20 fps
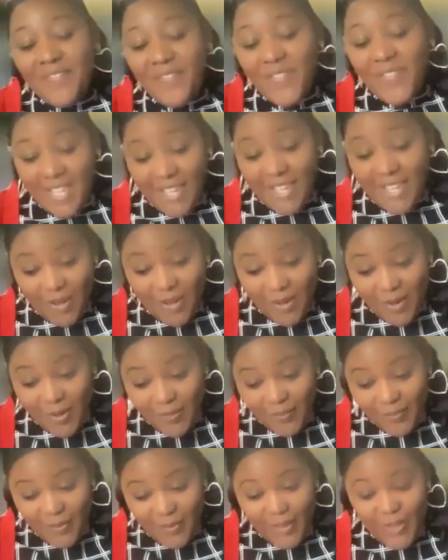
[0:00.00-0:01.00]

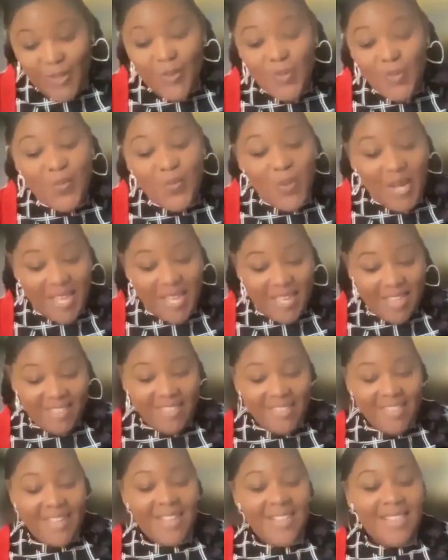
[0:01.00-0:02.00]
feel to
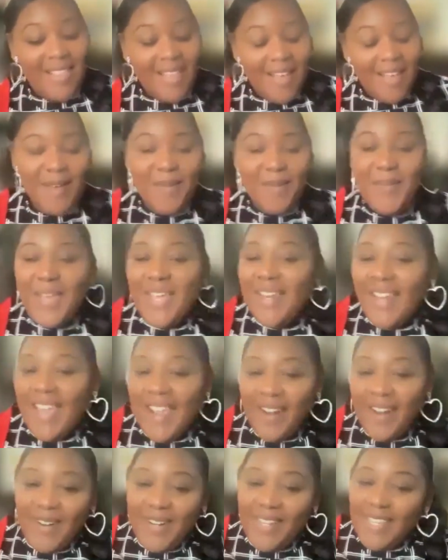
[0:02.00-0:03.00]
win the club and
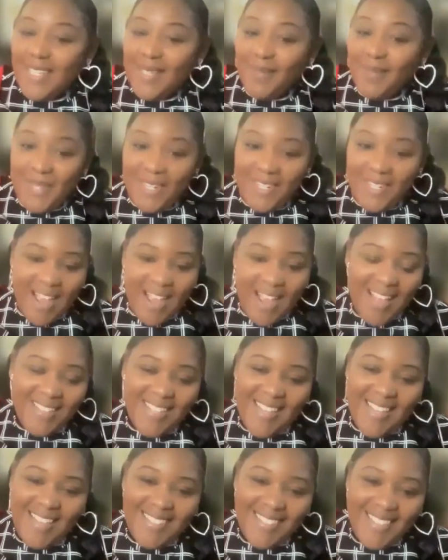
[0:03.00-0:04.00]
area speech
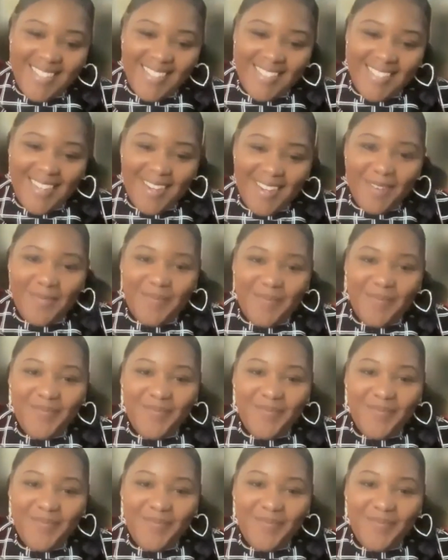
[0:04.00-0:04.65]
contest this year?